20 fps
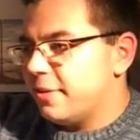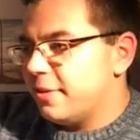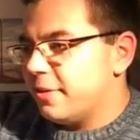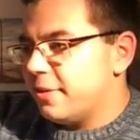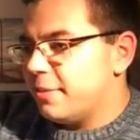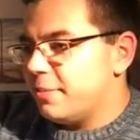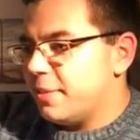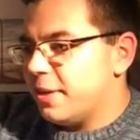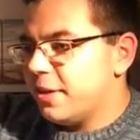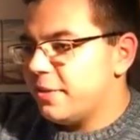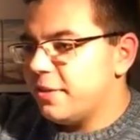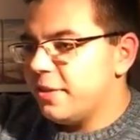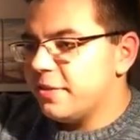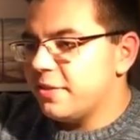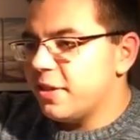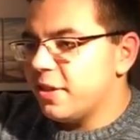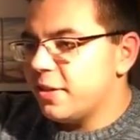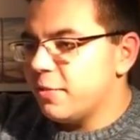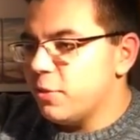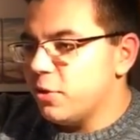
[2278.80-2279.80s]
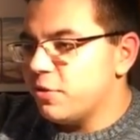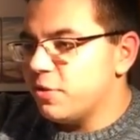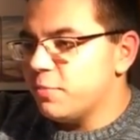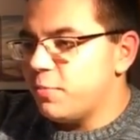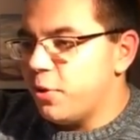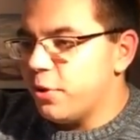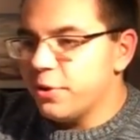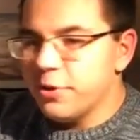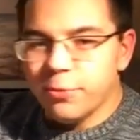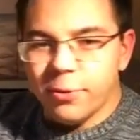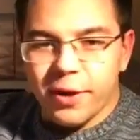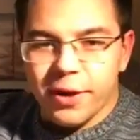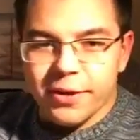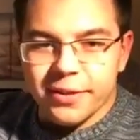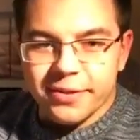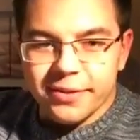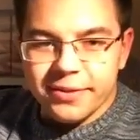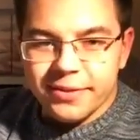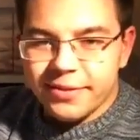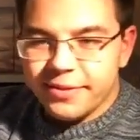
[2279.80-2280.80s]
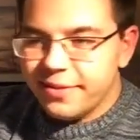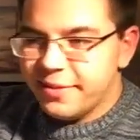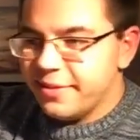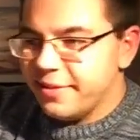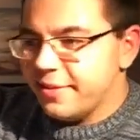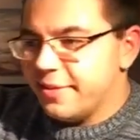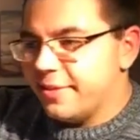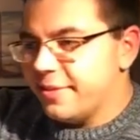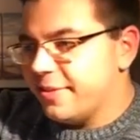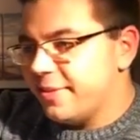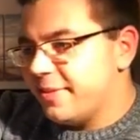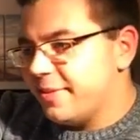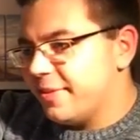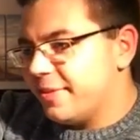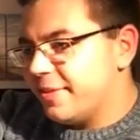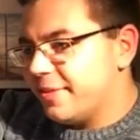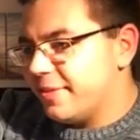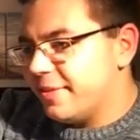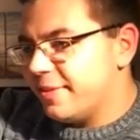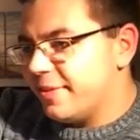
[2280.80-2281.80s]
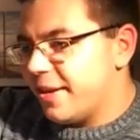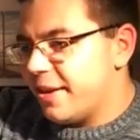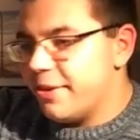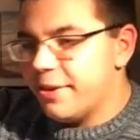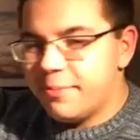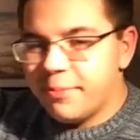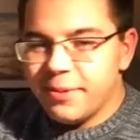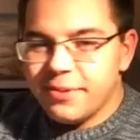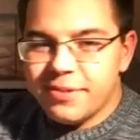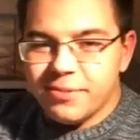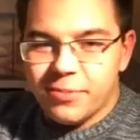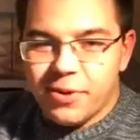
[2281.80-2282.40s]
because he's not the most important one. Eric Priest is more